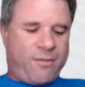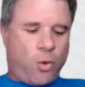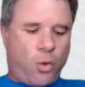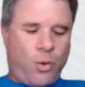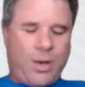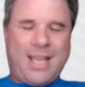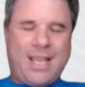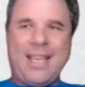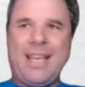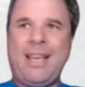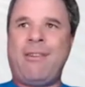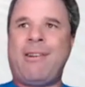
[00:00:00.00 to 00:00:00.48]

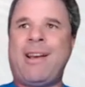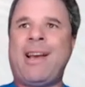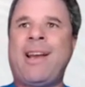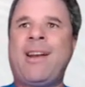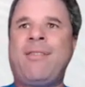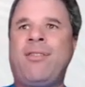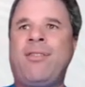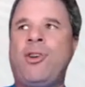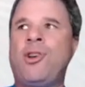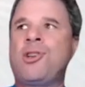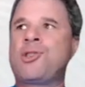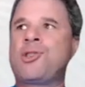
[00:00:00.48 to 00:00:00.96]
40-year
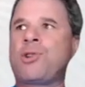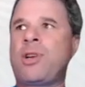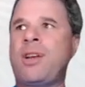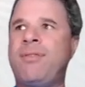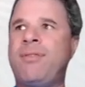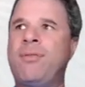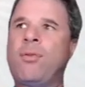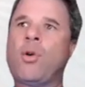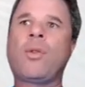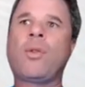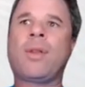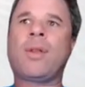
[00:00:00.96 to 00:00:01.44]

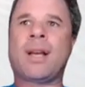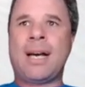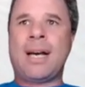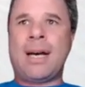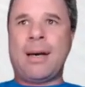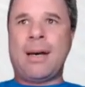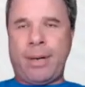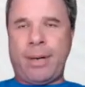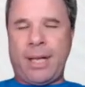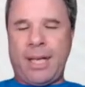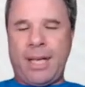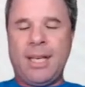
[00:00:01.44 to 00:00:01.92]
anniversary for the
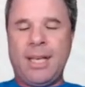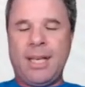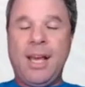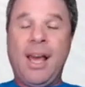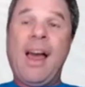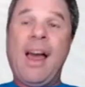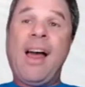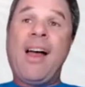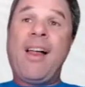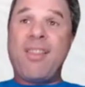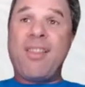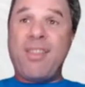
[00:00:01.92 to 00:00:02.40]
company
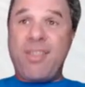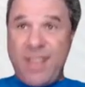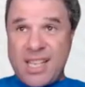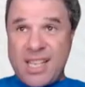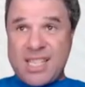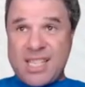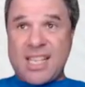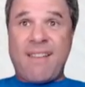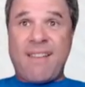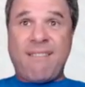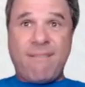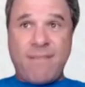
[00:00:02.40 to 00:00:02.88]

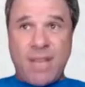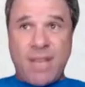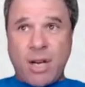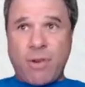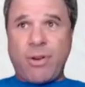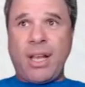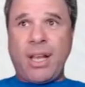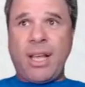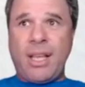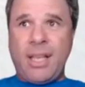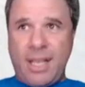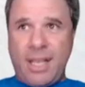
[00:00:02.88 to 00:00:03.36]
this
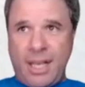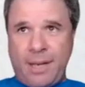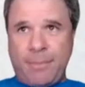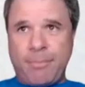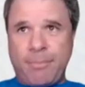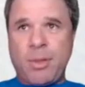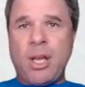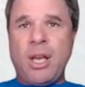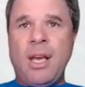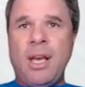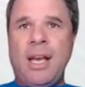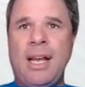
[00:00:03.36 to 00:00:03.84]
very year.
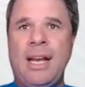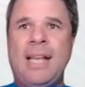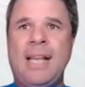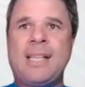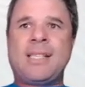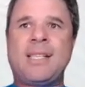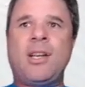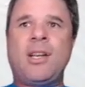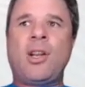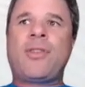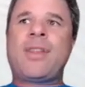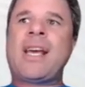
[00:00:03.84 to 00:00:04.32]

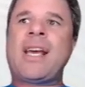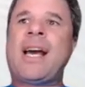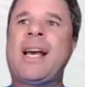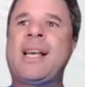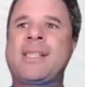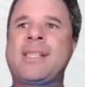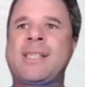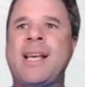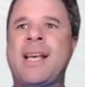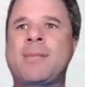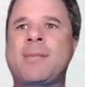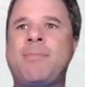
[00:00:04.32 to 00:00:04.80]
Listed on the
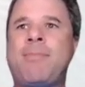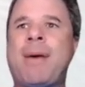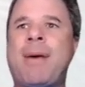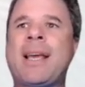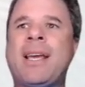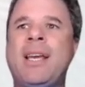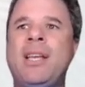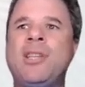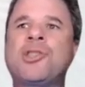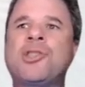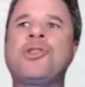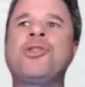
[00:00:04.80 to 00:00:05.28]
ASX
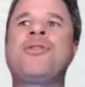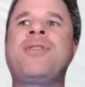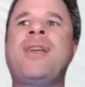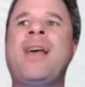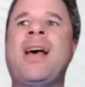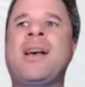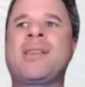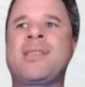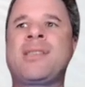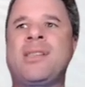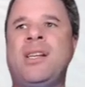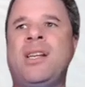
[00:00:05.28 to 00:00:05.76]
back in
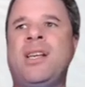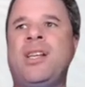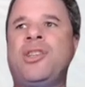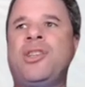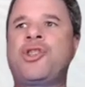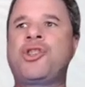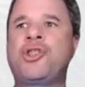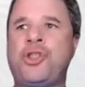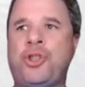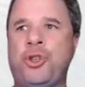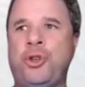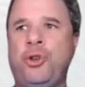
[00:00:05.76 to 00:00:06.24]

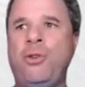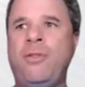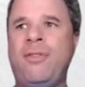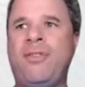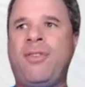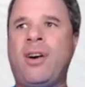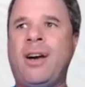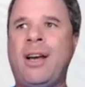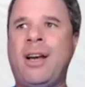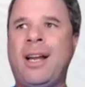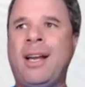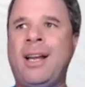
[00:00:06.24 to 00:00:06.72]
2002
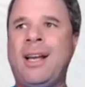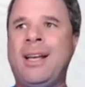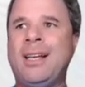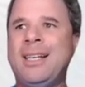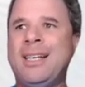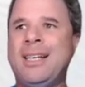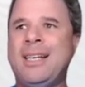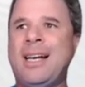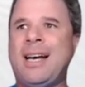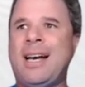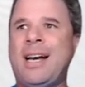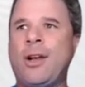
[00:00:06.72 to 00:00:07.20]
via
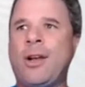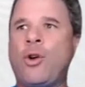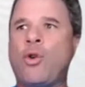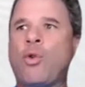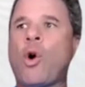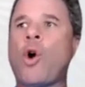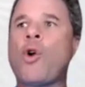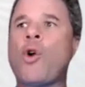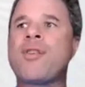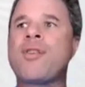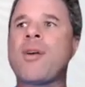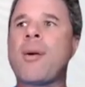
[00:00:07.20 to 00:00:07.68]

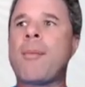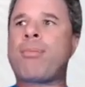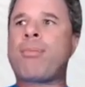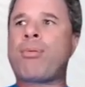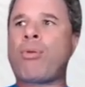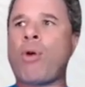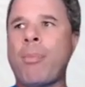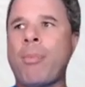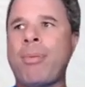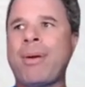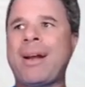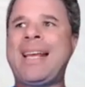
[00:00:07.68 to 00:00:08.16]
growth
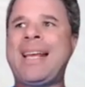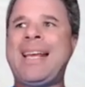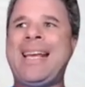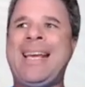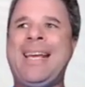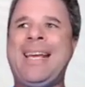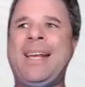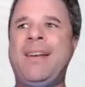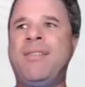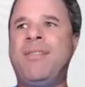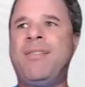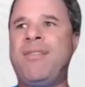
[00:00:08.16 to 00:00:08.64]
property
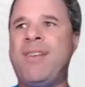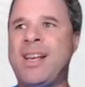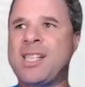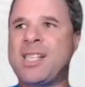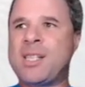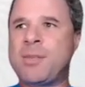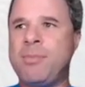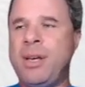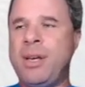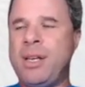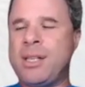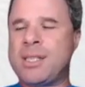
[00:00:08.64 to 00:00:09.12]

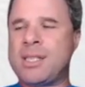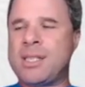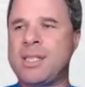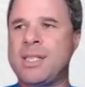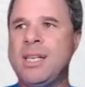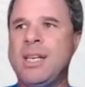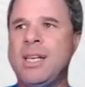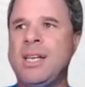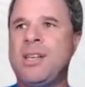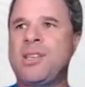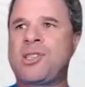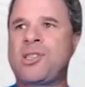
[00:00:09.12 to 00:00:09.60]
investments.
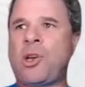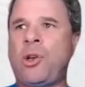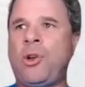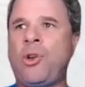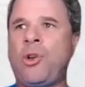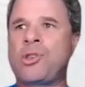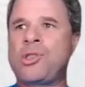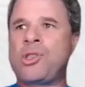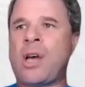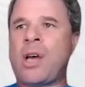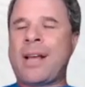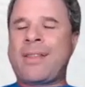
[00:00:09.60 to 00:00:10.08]
So it
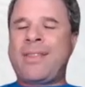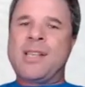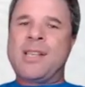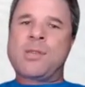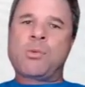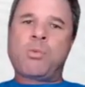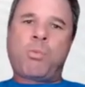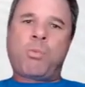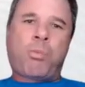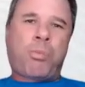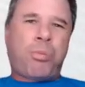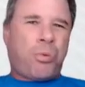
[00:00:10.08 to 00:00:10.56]
looks like this
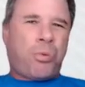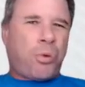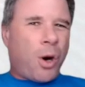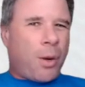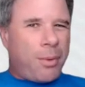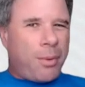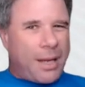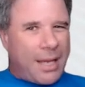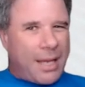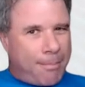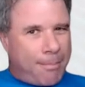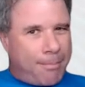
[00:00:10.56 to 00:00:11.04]

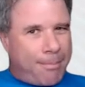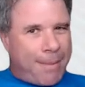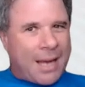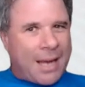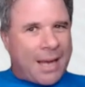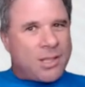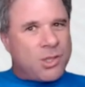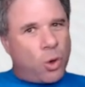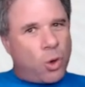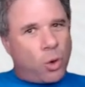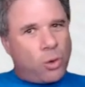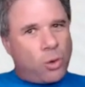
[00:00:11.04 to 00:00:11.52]
probably a
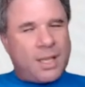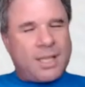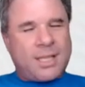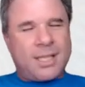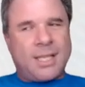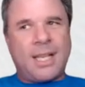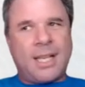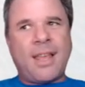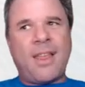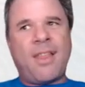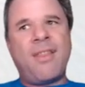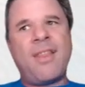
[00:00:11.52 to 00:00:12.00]
backdoor
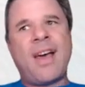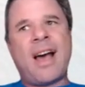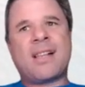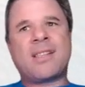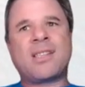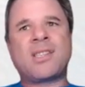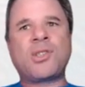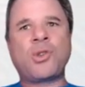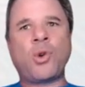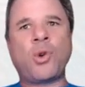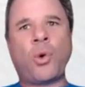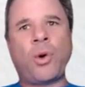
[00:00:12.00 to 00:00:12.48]
listing, that
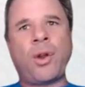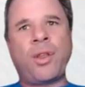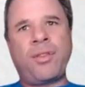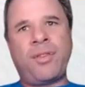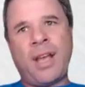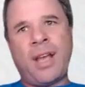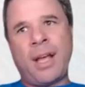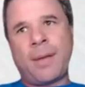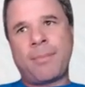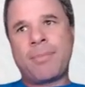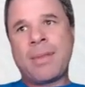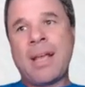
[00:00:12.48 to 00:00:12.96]
sort of
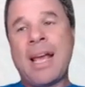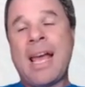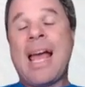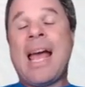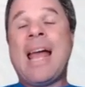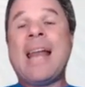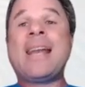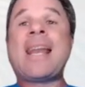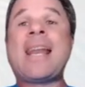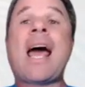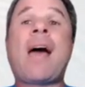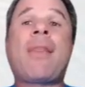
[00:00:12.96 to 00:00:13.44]
thing.
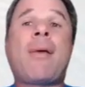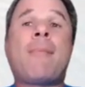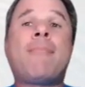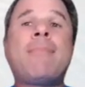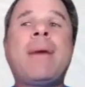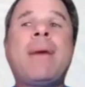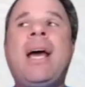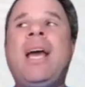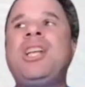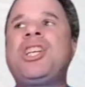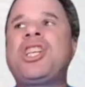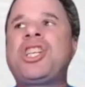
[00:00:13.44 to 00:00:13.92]
Now, the
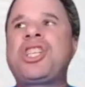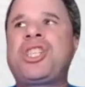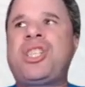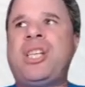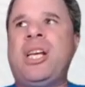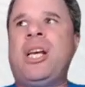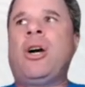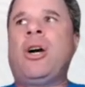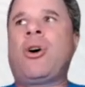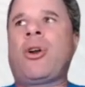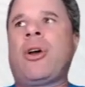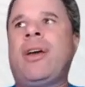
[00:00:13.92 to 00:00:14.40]
major
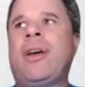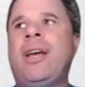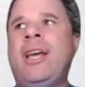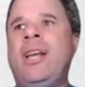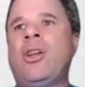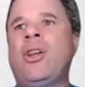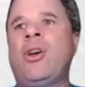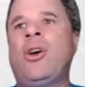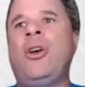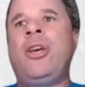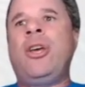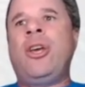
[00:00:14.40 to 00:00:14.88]
shareholder
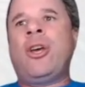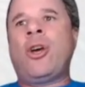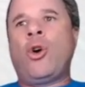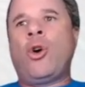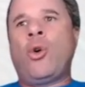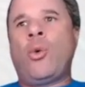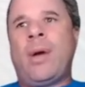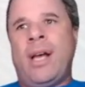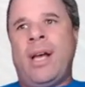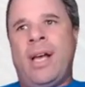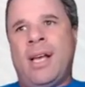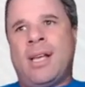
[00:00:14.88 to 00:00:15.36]
in
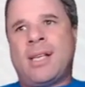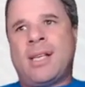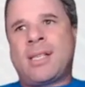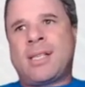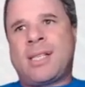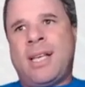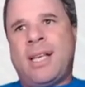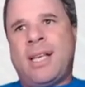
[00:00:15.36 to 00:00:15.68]
EOS